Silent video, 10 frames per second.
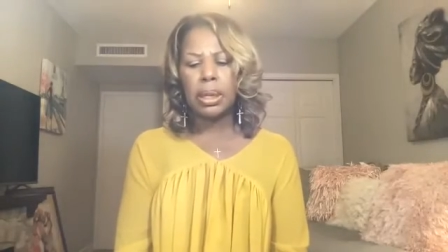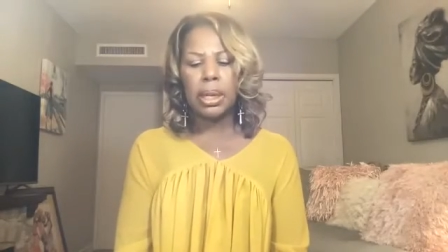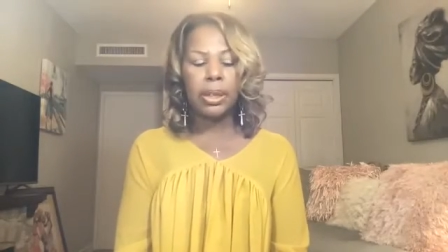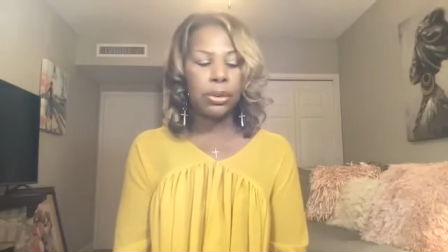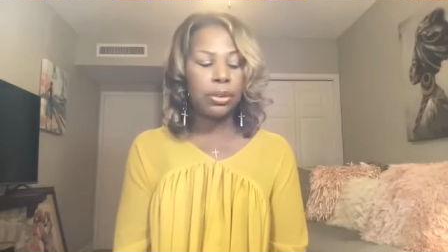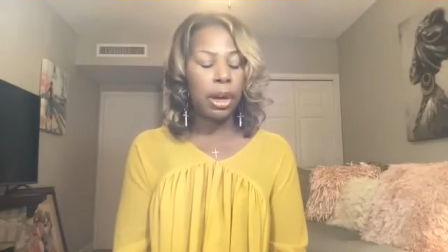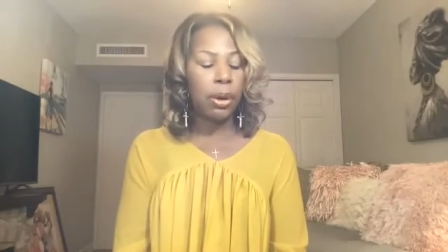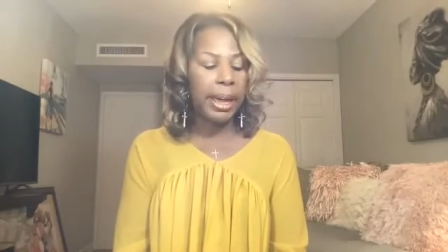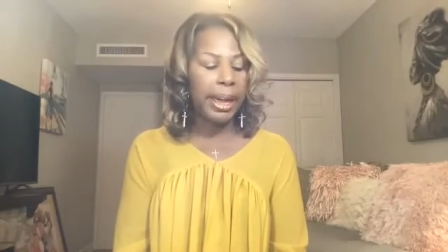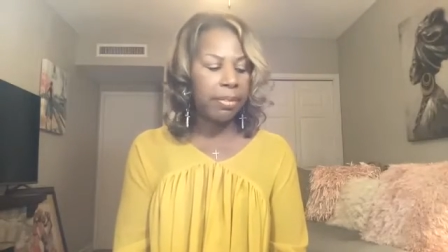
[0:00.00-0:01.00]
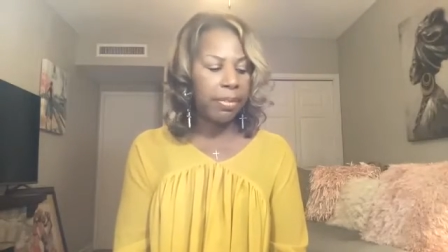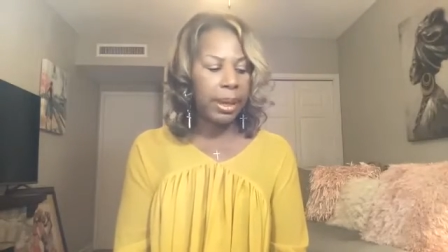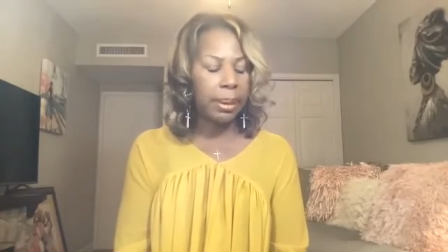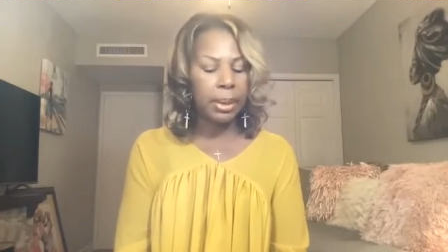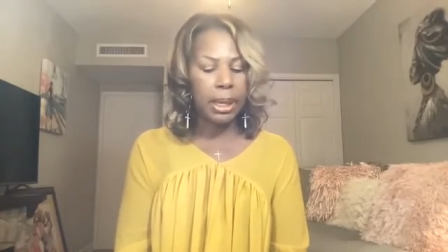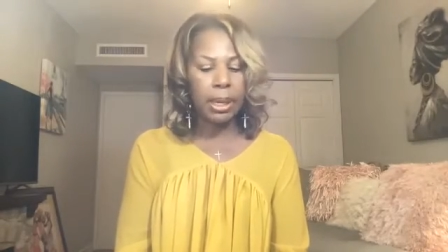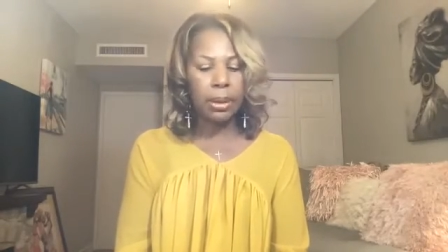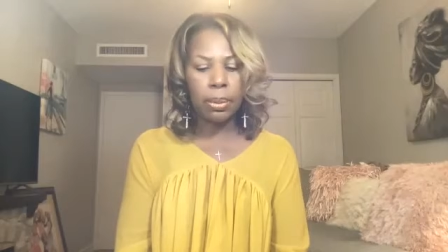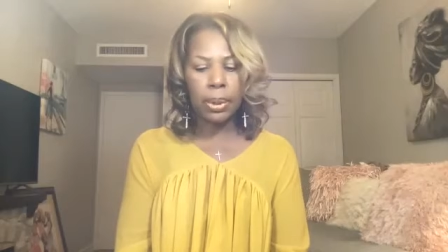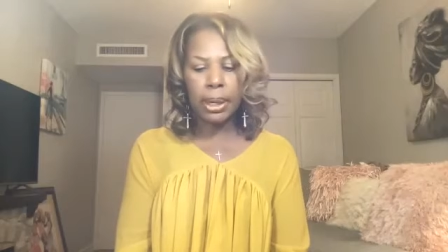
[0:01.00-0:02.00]
either don't have family
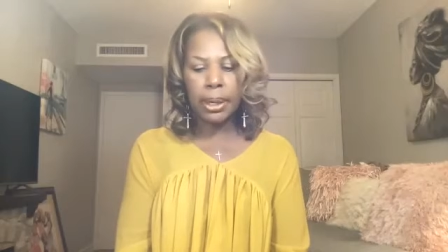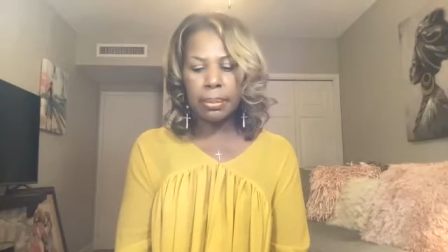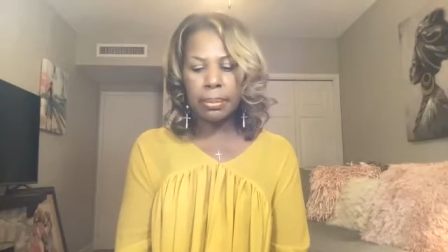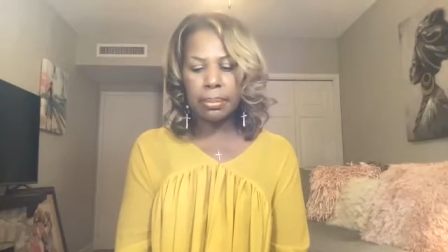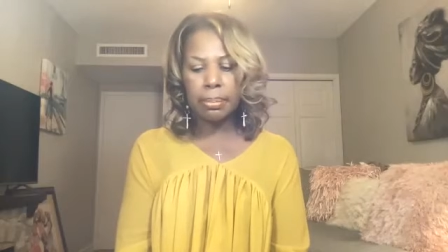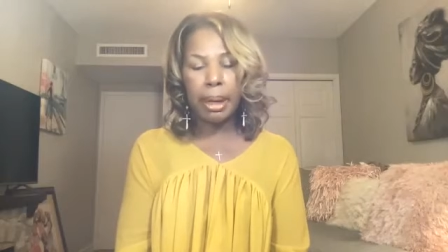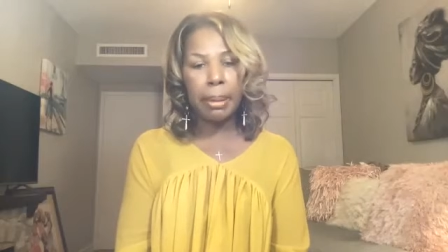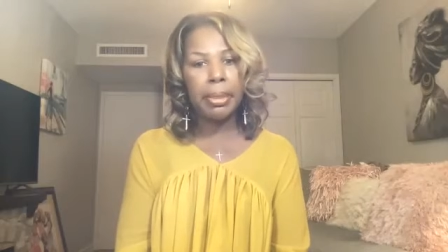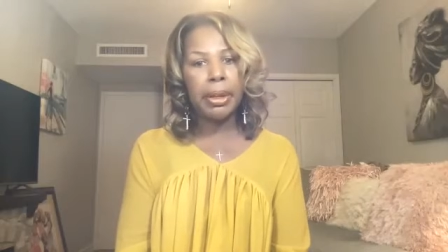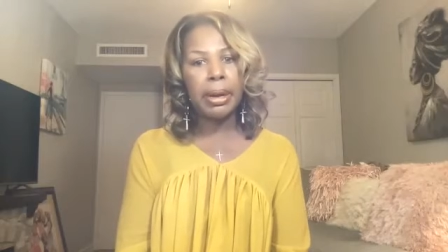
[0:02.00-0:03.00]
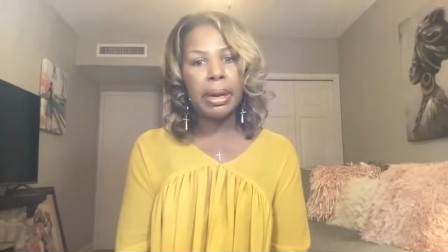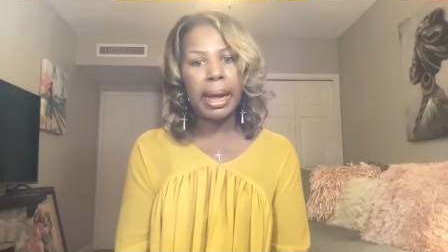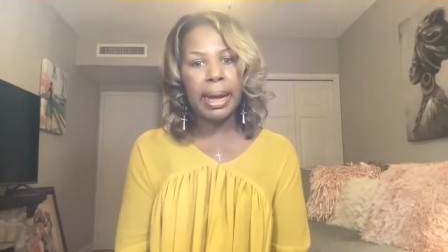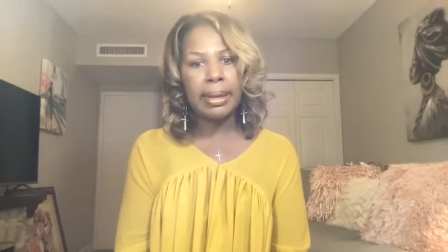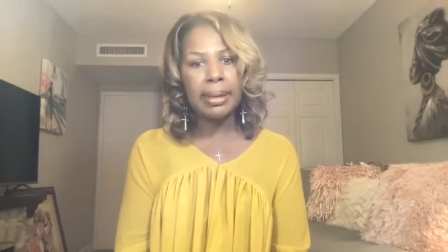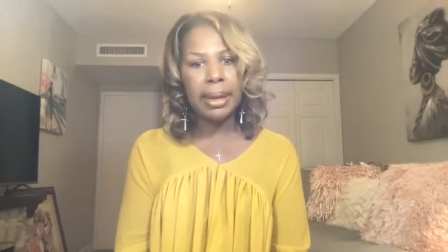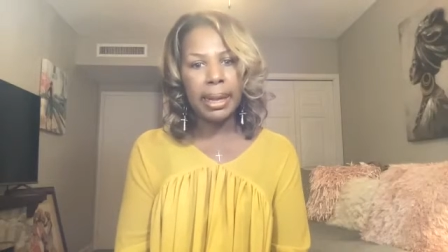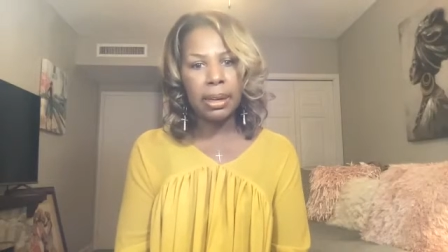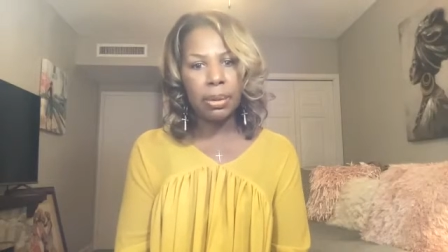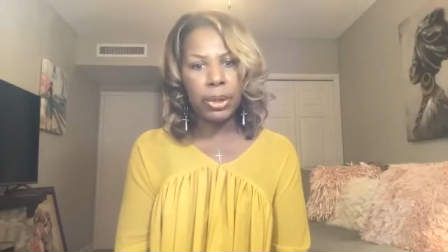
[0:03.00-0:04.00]
or maybe they're not connected
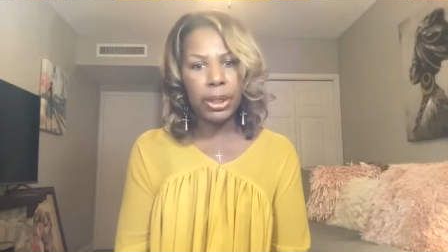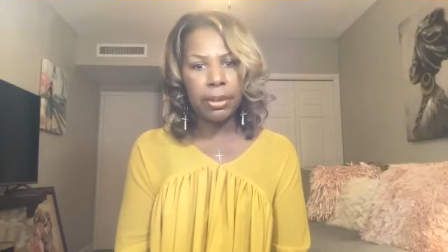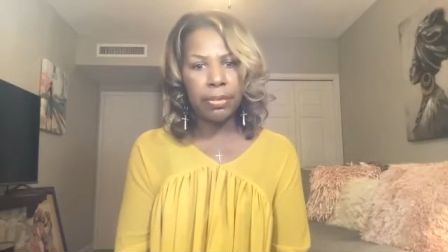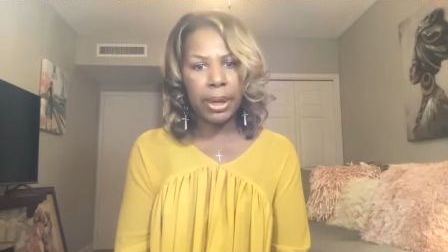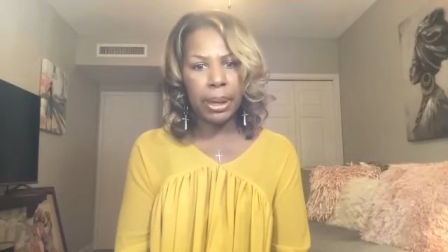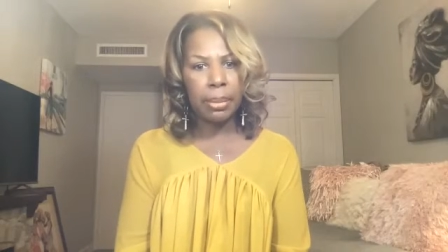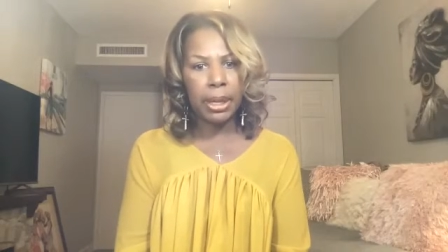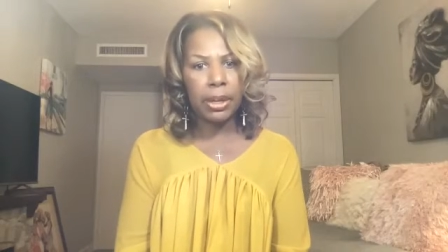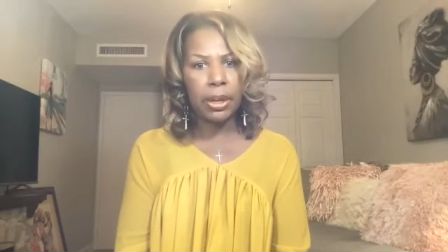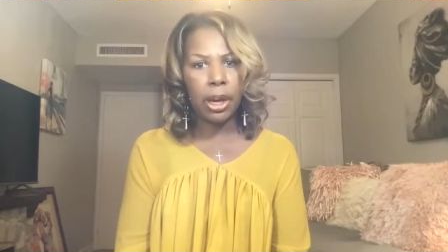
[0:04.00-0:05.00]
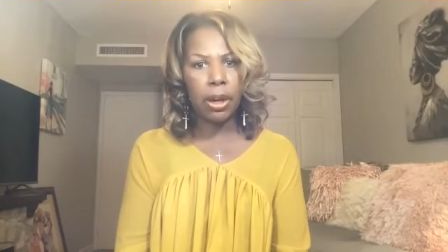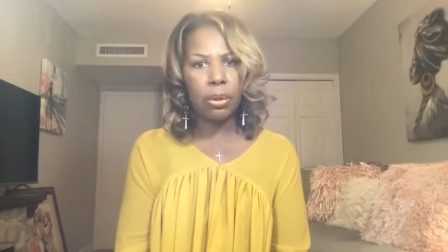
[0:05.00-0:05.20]
with their family,